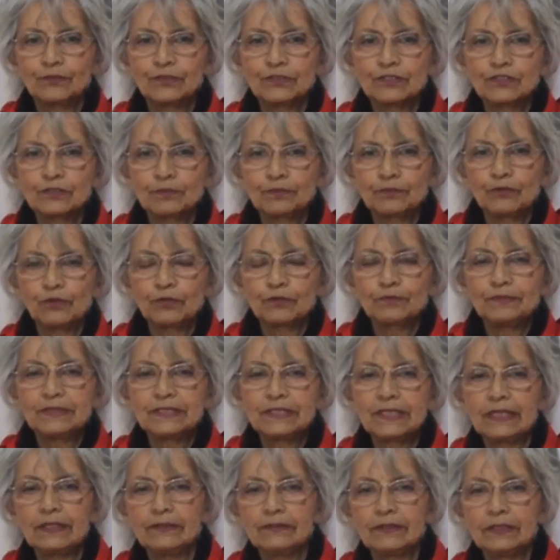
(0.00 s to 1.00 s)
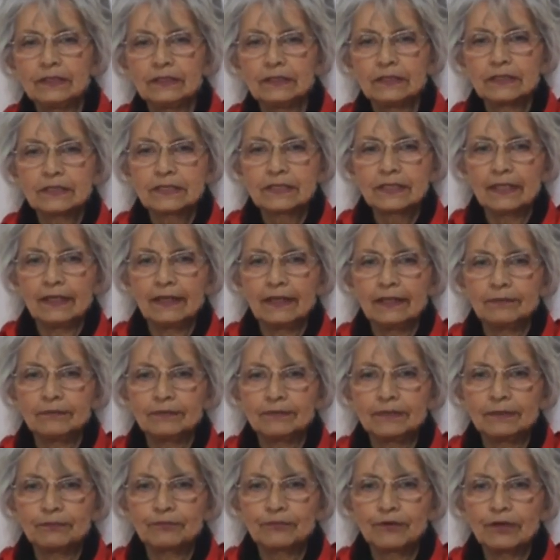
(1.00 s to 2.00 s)
with support materials
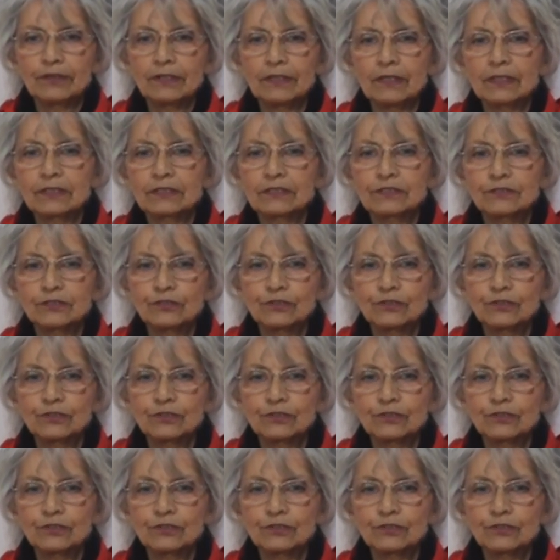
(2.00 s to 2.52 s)
and the products